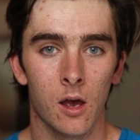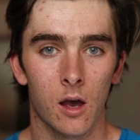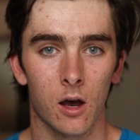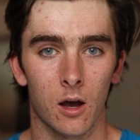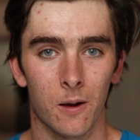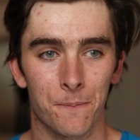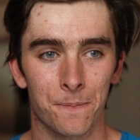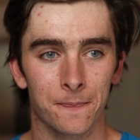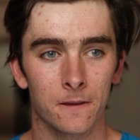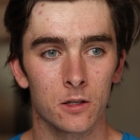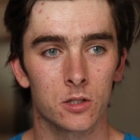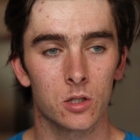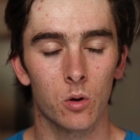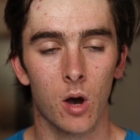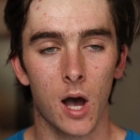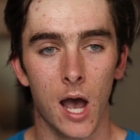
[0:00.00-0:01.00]
Um,
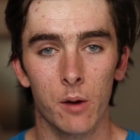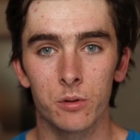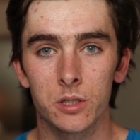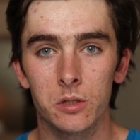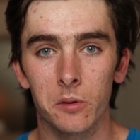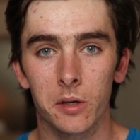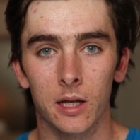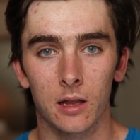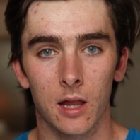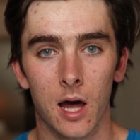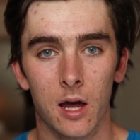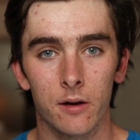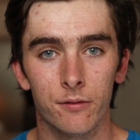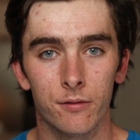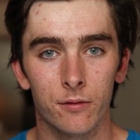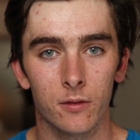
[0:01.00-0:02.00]
so I was doing a
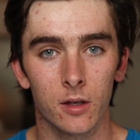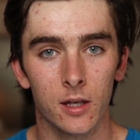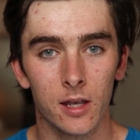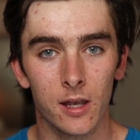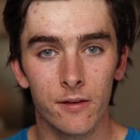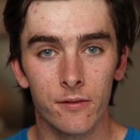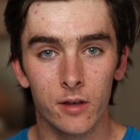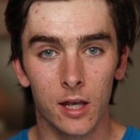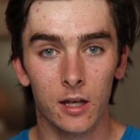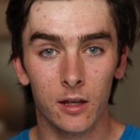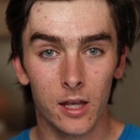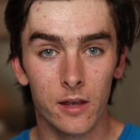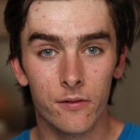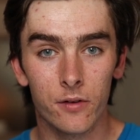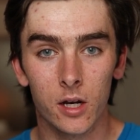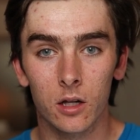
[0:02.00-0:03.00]
lot of, even,
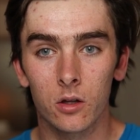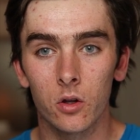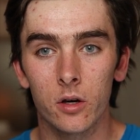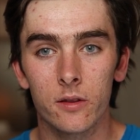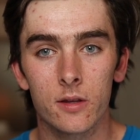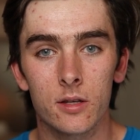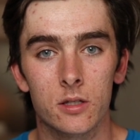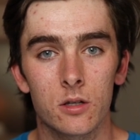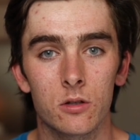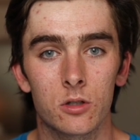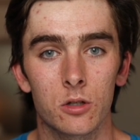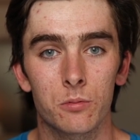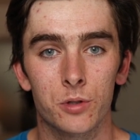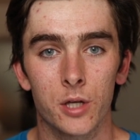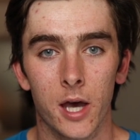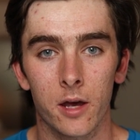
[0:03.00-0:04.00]
even including this
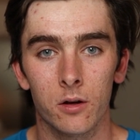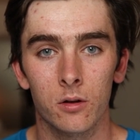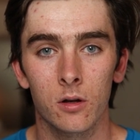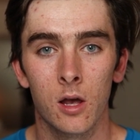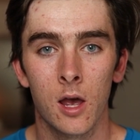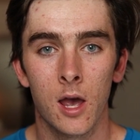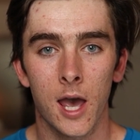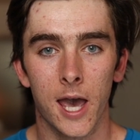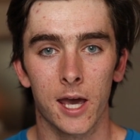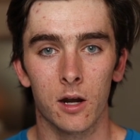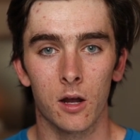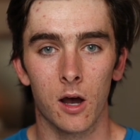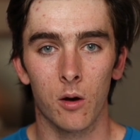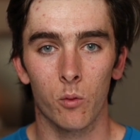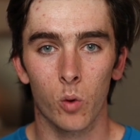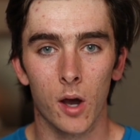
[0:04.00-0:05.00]
YouTube channel and
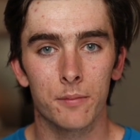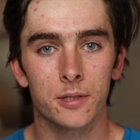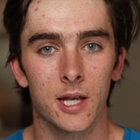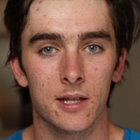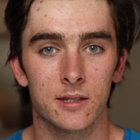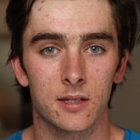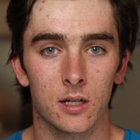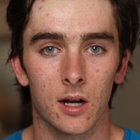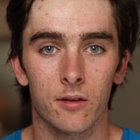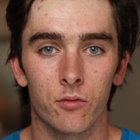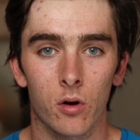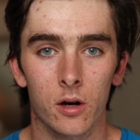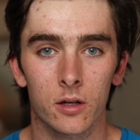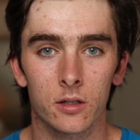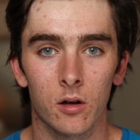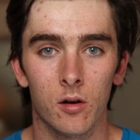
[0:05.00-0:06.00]
uh, websites that I've
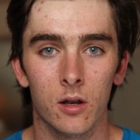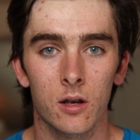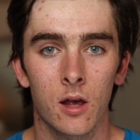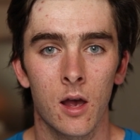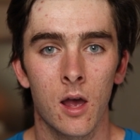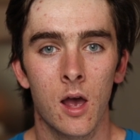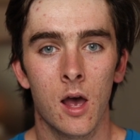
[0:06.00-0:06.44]
worked on,